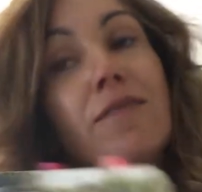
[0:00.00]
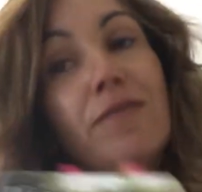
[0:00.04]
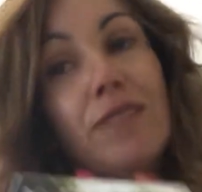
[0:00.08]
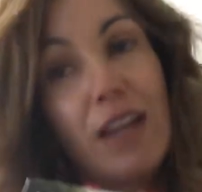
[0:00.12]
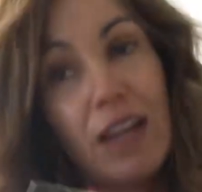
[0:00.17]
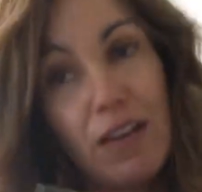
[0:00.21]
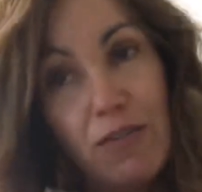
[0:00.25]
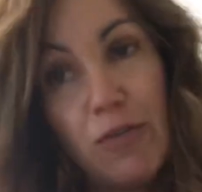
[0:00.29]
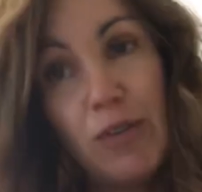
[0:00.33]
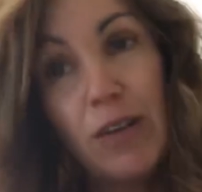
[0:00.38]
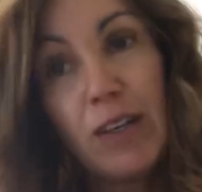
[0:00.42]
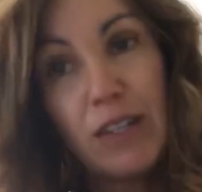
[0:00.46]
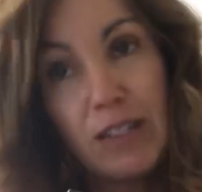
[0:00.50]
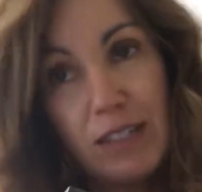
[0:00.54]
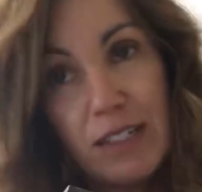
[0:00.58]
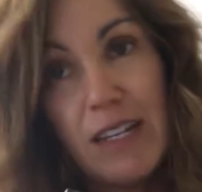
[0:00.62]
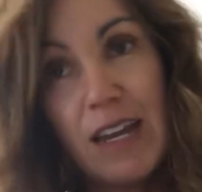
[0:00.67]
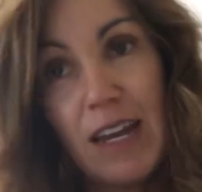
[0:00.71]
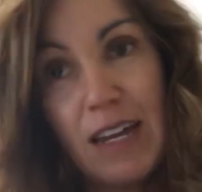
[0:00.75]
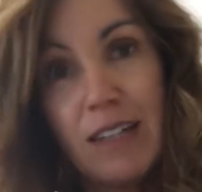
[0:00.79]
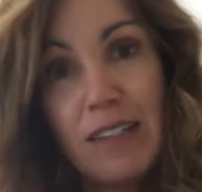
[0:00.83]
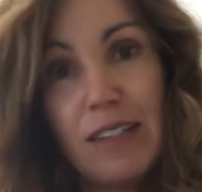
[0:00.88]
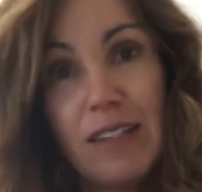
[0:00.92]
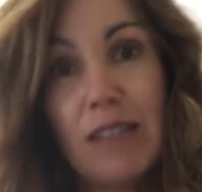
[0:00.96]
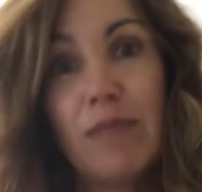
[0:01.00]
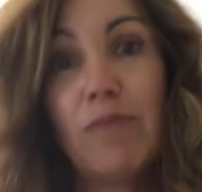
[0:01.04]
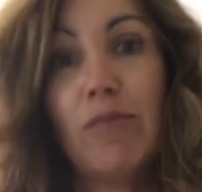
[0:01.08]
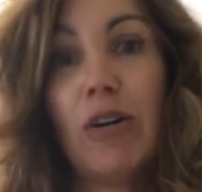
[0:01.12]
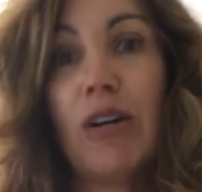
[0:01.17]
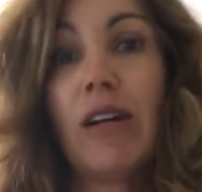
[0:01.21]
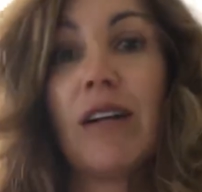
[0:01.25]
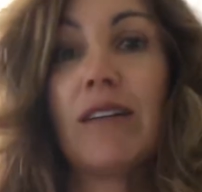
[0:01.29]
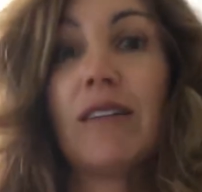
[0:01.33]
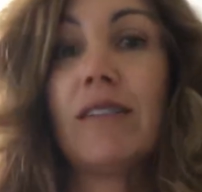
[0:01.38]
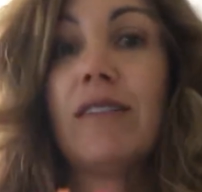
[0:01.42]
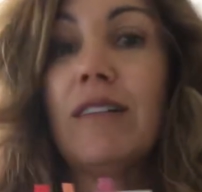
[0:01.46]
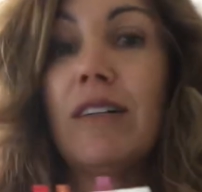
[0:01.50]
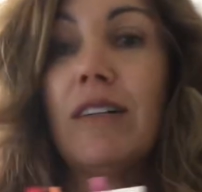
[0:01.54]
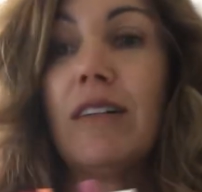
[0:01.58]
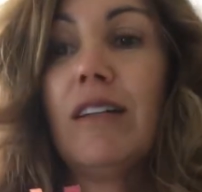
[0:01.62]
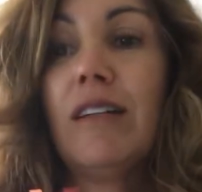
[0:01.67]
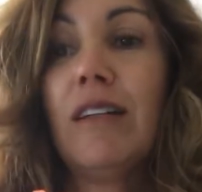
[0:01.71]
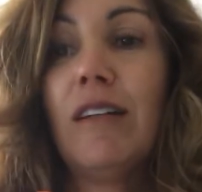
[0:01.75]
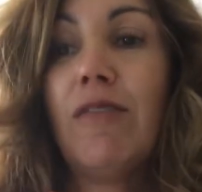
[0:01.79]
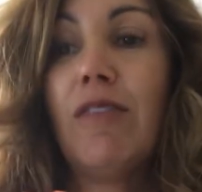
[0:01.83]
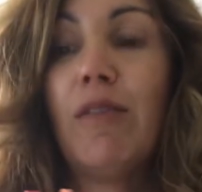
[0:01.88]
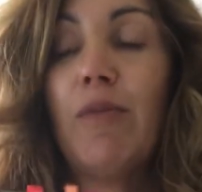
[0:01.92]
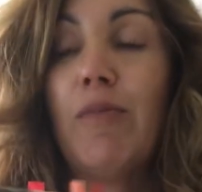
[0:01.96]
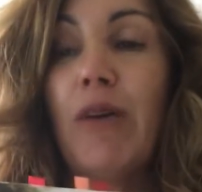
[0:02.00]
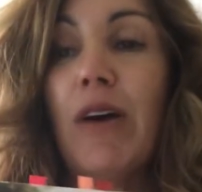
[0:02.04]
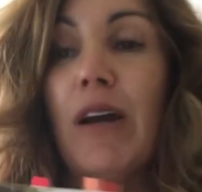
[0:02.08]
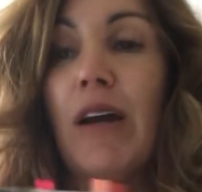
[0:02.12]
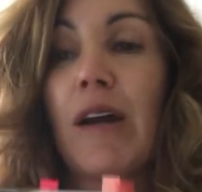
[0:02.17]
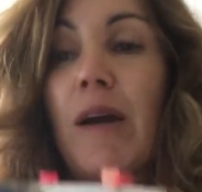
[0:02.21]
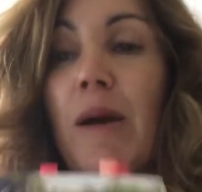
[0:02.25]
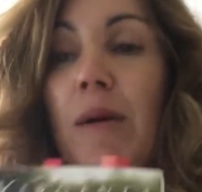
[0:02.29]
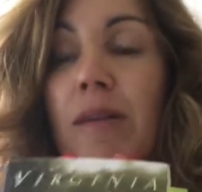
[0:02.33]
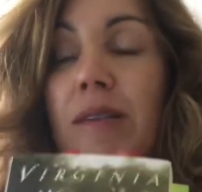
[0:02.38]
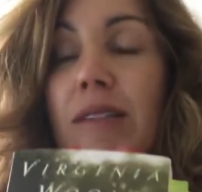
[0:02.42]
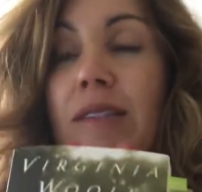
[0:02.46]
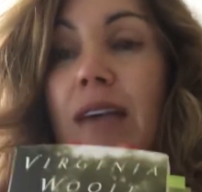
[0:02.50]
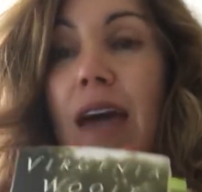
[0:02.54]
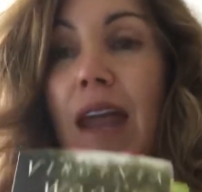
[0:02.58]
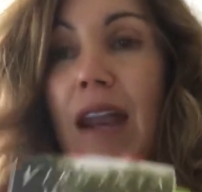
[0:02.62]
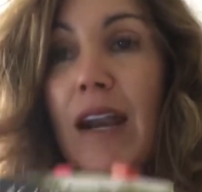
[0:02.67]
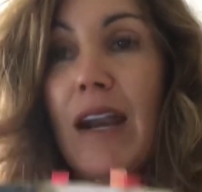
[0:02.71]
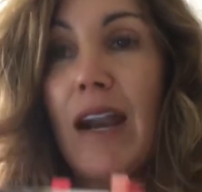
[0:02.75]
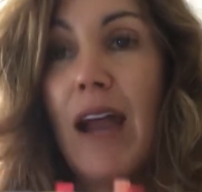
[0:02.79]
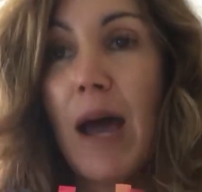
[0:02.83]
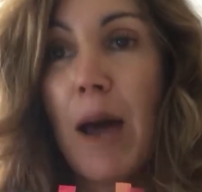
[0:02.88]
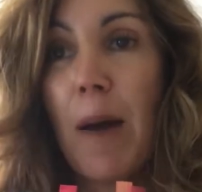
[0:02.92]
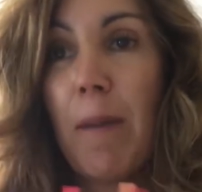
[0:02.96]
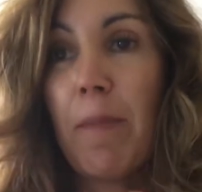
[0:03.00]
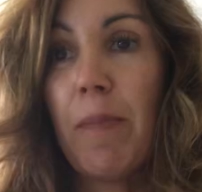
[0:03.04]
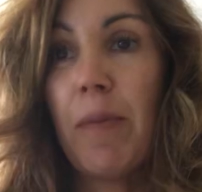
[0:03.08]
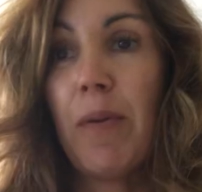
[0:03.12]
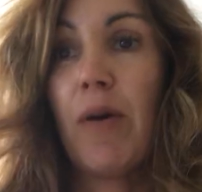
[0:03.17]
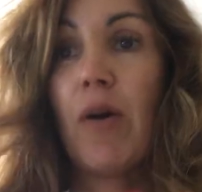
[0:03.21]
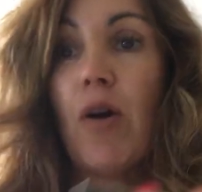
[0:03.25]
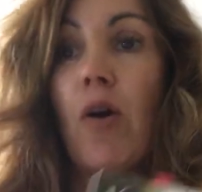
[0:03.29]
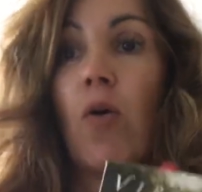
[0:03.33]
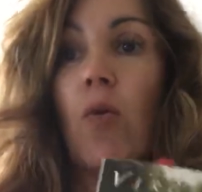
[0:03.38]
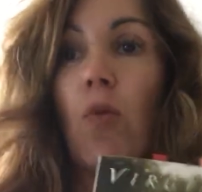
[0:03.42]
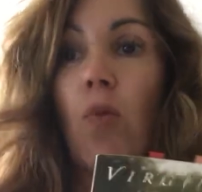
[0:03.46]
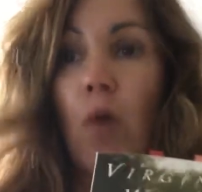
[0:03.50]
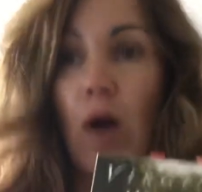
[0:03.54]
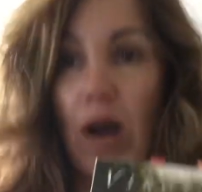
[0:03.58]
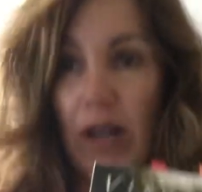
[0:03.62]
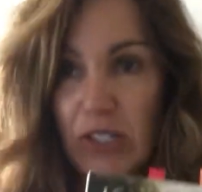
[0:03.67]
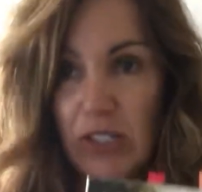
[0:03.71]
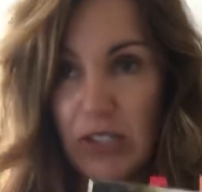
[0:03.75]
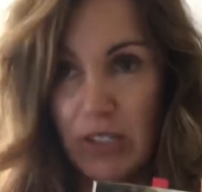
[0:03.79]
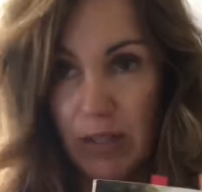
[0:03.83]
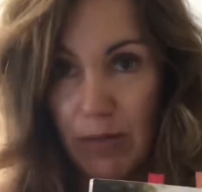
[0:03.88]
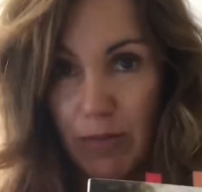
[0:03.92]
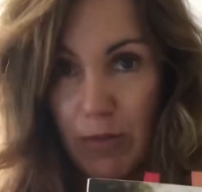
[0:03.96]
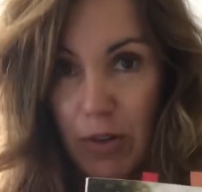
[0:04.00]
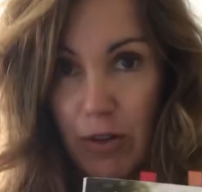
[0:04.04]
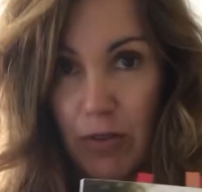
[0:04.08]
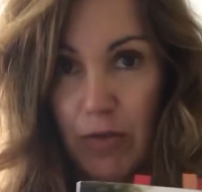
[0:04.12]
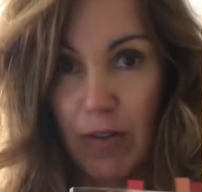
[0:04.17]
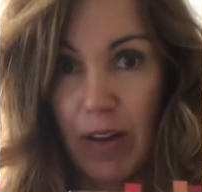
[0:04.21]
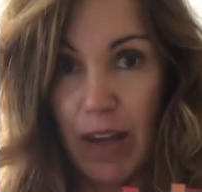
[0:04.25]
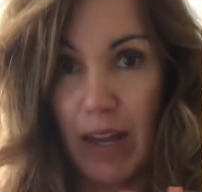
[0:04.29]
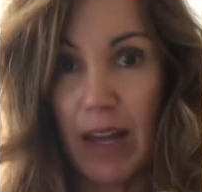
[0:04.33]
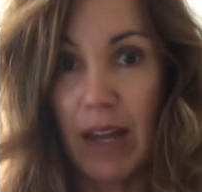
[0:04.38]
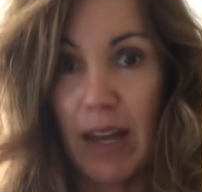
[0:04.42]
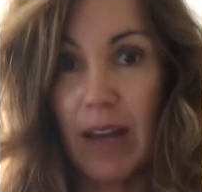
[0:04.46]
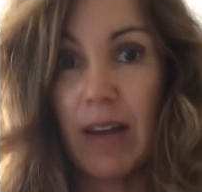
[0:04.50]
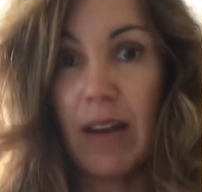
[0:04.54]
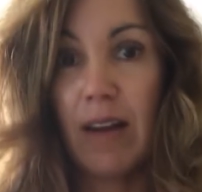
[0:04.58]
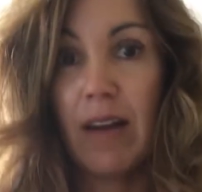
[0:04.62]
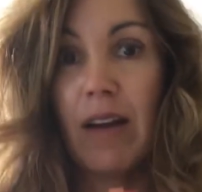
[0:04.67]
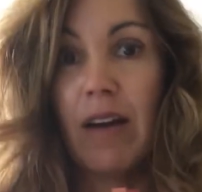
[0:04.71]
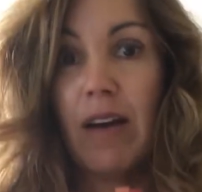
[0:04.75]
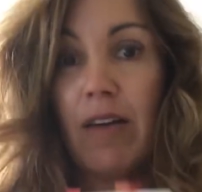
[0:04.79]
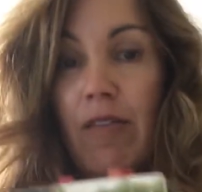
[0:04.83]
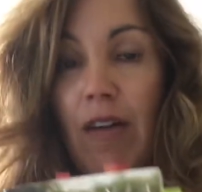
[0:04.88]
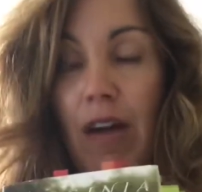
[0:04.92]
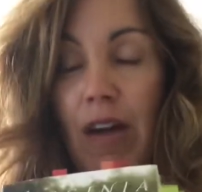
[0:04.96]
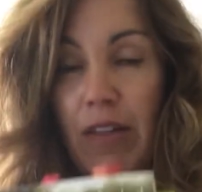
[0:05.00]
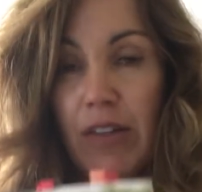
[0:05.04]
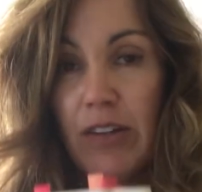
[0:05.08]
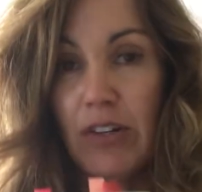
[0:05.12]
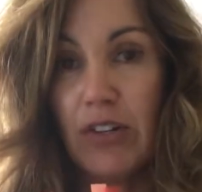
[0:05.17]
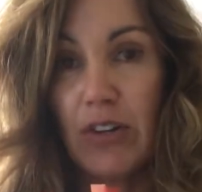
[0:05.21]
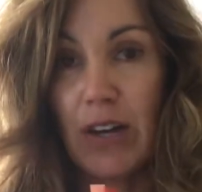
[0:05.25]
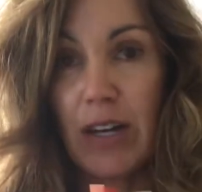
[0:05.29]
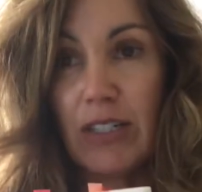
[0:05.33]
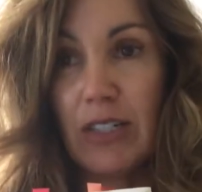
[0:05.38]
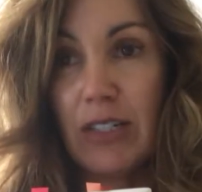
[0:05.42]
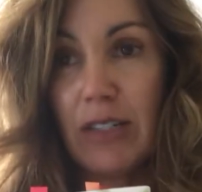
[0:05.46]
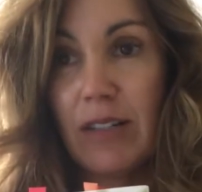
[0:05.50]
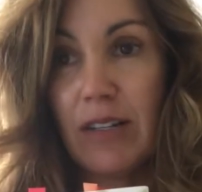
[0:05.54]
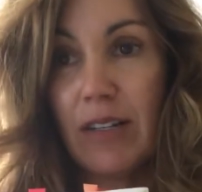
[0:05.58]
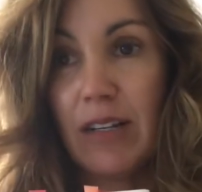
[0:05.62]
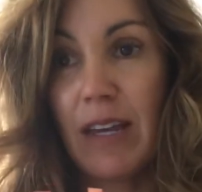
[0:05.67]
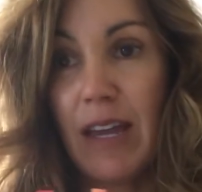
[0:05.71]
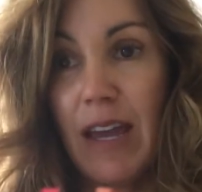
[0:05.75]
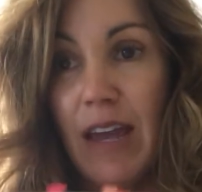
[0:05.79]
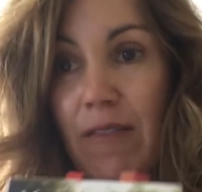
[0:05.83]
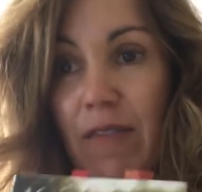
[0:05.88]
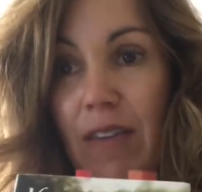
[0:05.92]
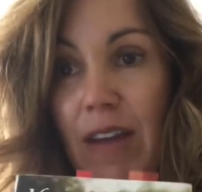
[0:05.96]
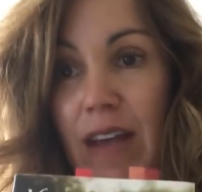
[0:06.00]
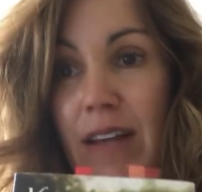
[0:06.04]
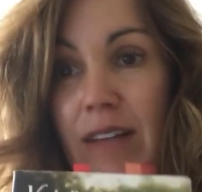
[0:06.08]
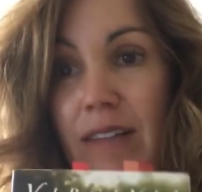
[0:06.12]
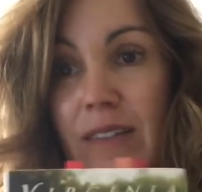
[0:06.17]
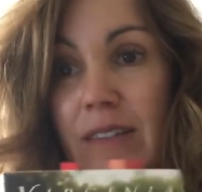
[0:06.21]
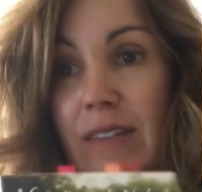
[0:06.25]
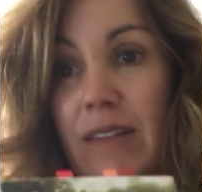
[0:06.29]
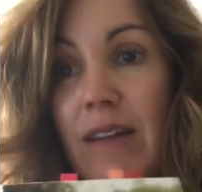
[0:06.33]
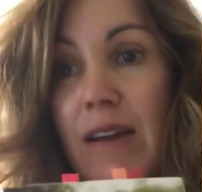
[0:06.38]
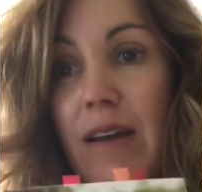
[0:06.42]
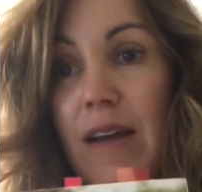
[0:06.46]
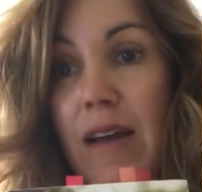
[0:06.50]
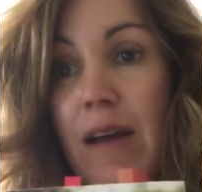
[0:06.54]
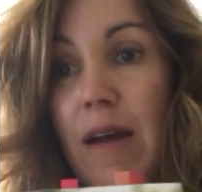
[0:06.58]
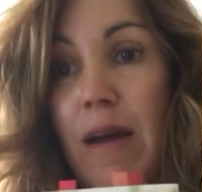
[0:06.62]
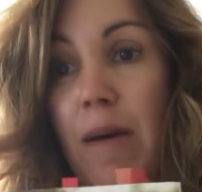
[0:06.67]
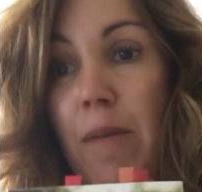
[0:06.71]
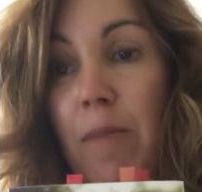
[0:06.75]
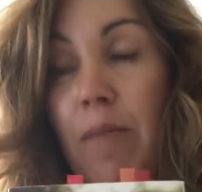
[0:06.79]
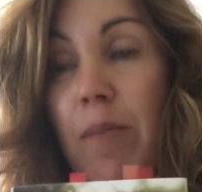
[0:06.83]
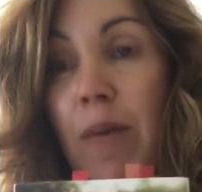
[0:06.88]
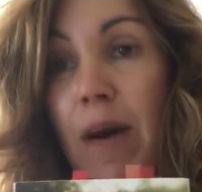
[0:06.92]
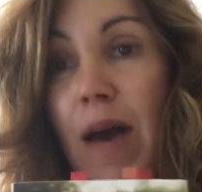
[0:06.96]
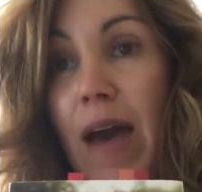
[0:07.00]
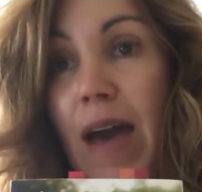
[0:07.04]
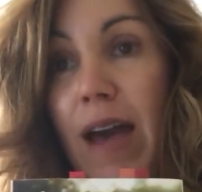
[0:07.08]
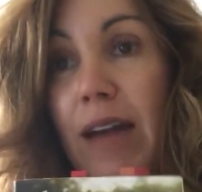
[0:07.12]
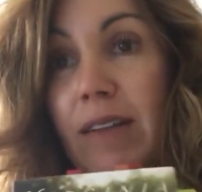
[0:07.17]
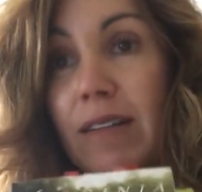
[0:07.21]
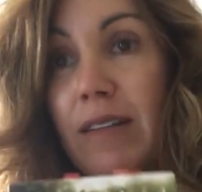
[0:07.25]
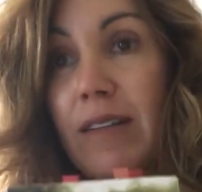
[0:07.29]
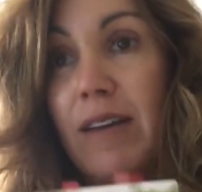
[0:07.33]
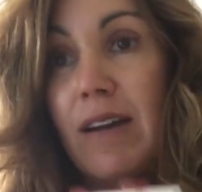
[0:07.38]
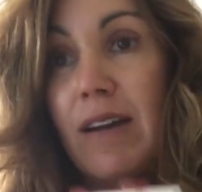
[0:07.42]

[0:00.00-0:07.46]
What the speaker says: I have really good taste in books, so you're going to love the book. Set it up, watch the movie, follow the directions on Canvas, but